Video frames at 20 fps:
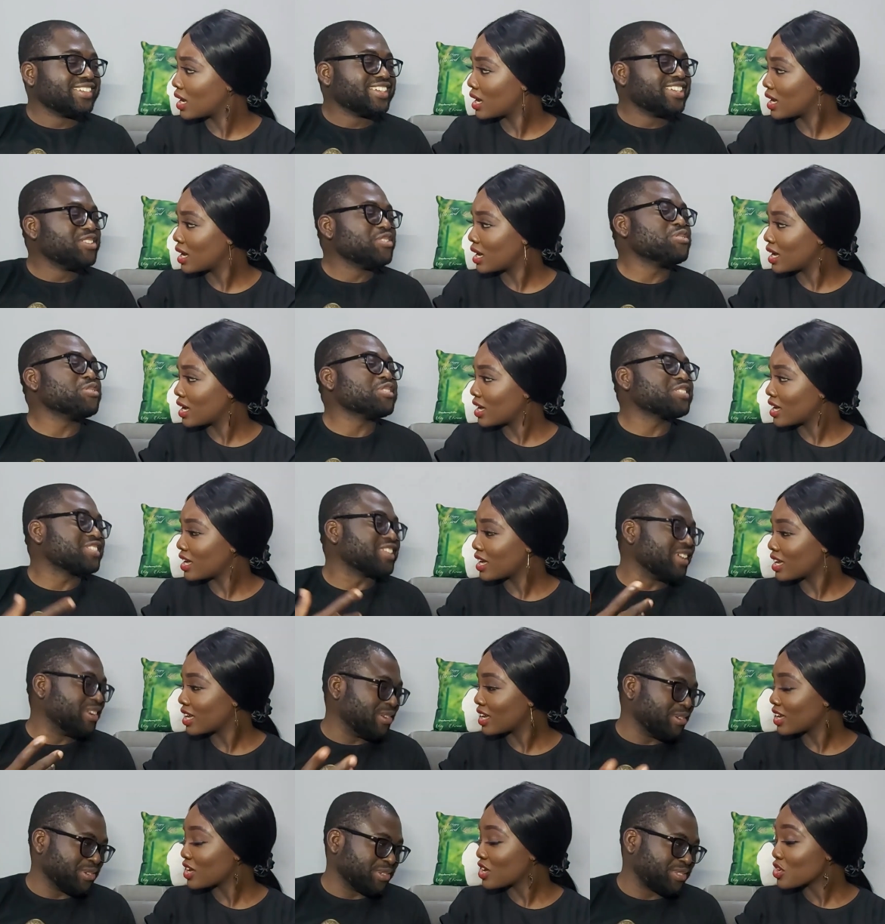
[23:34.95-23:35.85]
Speaker 1: No, just
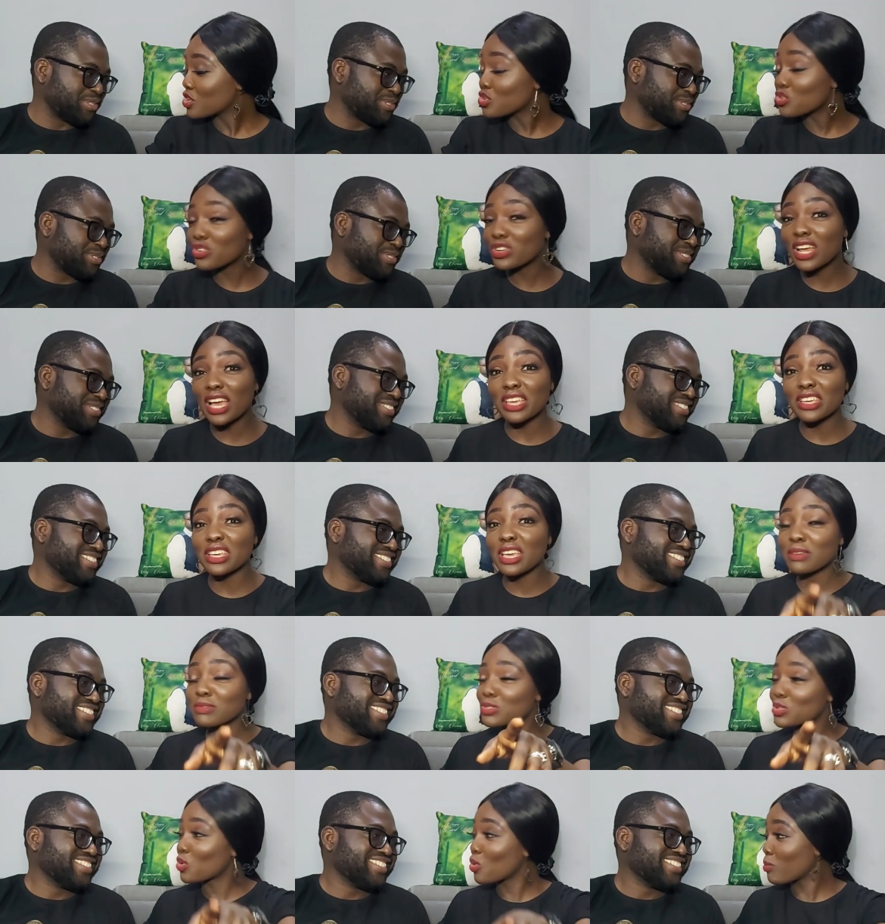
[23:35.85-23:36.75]
tell us. You that
Speaker 2: you
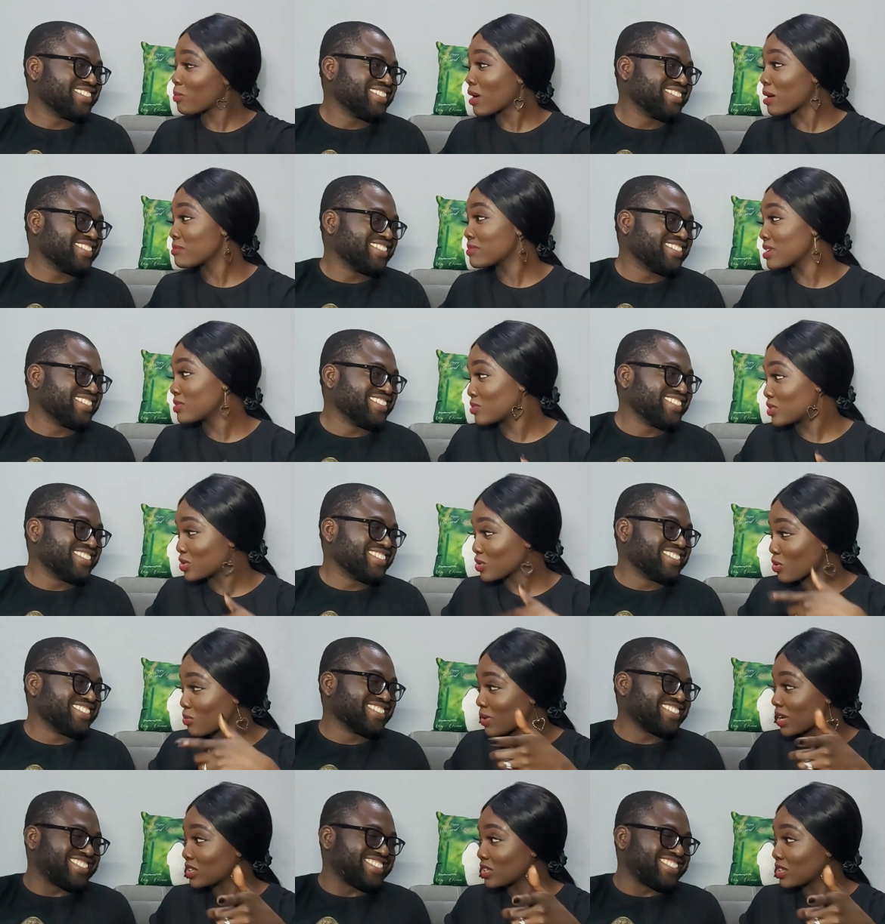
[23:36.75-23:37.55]
came to cover me with all my